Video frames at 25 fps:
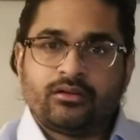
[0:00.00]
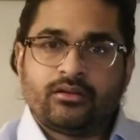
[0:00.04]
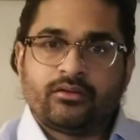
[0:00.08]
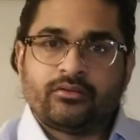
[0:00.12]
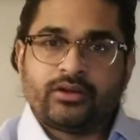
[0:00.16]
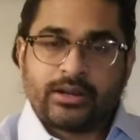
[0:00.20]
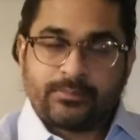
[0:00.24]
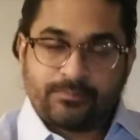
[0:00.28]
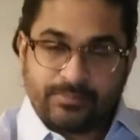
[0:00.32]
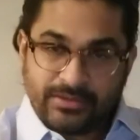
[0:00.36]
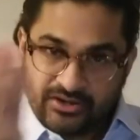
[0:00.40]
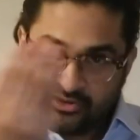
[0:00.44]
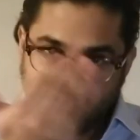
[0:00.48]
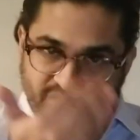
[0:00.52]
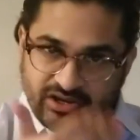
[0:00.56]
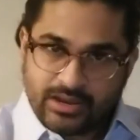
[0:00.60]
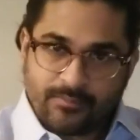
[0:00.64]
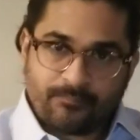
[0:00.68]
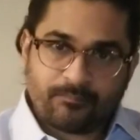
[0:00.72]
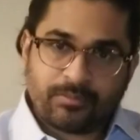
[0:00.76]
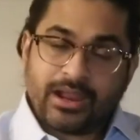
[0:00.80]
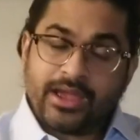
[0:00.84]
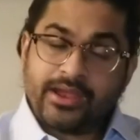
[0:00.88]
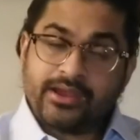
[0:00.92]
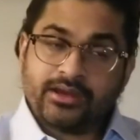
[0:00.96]
Let me
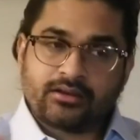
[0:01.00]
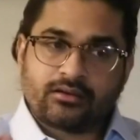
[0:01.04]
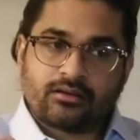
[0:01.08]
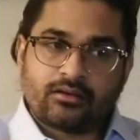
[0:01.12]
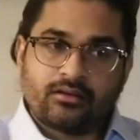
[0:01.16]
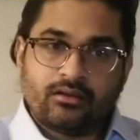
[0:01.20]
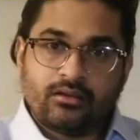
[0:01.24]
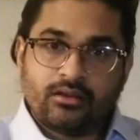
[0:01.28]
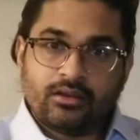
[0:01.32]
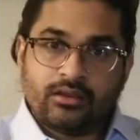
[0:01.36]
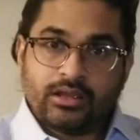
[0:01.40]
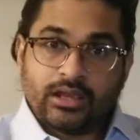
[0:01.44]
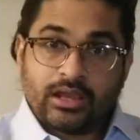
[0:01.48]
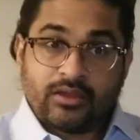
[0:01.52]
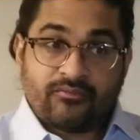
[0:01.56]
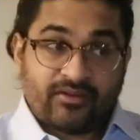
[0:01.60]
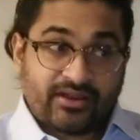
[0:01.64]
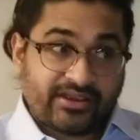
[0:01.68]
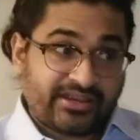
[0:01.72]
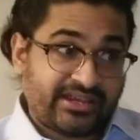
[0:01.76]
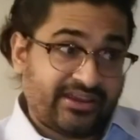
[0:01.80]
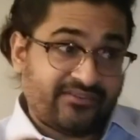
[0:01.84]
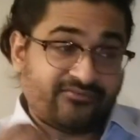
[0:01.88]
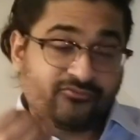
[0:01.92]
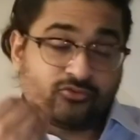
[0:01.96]
reapply it. If
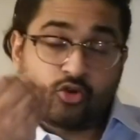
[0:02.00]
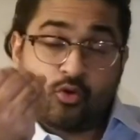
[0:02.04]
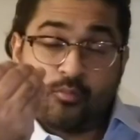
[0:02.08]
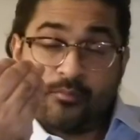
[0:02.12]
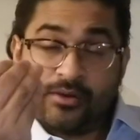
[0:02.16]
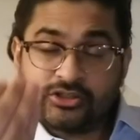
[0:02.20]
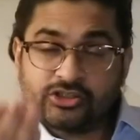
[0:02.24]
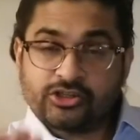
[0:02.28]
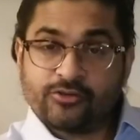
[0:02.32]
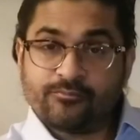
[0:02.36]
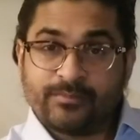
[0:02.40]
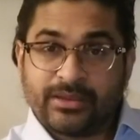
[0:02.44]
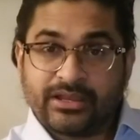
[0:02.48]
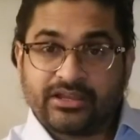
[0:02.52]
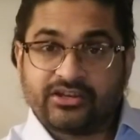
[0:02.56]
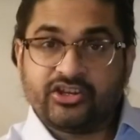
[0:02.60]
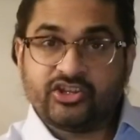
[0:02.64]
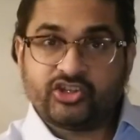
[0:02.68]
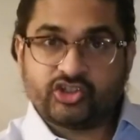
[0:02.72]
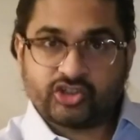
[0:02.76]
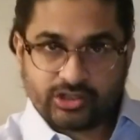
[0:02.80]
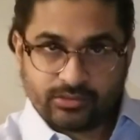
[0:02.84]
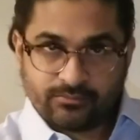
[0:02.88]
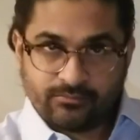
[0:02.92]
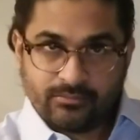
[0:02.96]
I give too much of
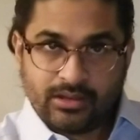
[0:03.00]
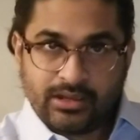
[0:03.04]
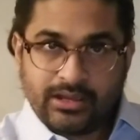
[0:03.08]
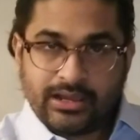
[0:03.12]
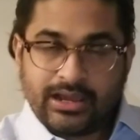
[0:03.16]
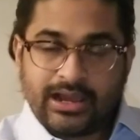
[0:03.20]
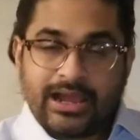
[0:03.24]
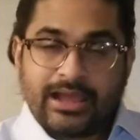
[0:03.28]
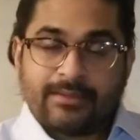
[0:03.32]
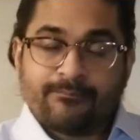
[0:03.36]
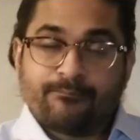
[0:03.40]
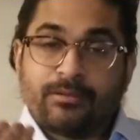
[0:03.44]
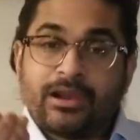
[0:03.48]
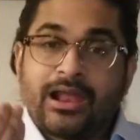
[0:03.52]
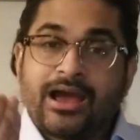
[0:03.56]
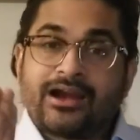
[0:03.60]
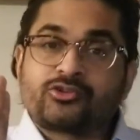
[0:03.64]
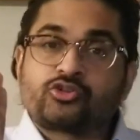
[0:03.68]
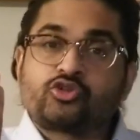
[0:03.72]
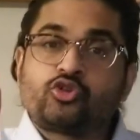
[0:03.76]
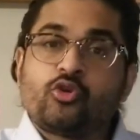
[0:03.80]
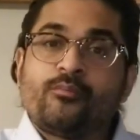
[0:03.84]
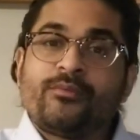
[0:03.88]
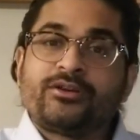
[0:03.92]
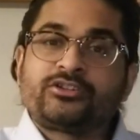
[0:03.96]
magnesium, I
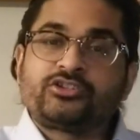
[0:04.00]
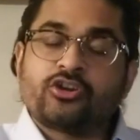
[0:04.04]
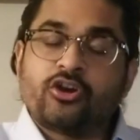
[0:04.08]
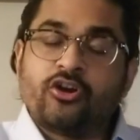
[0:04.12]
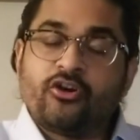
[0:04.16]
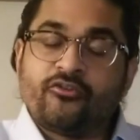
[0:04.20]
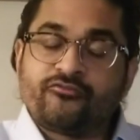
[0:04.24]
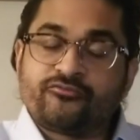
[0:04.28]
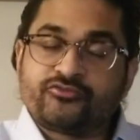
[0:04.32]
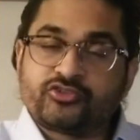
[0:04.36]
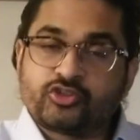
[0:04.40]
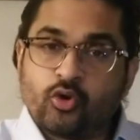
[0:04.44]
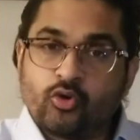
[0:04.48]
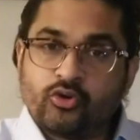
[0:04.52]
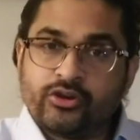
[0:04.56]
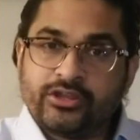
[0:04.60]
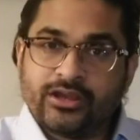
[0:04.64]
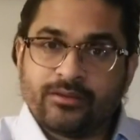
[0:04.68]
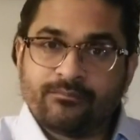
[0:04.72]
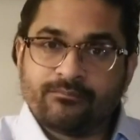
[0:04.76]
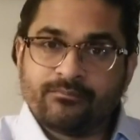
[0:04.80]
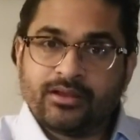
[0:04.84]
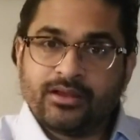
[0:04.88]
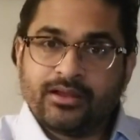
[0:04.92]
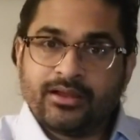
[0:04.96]
block too much of
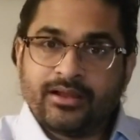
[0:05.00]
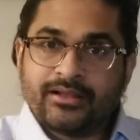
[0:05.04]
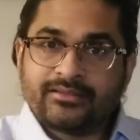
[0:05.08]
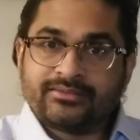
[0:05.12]
sodium.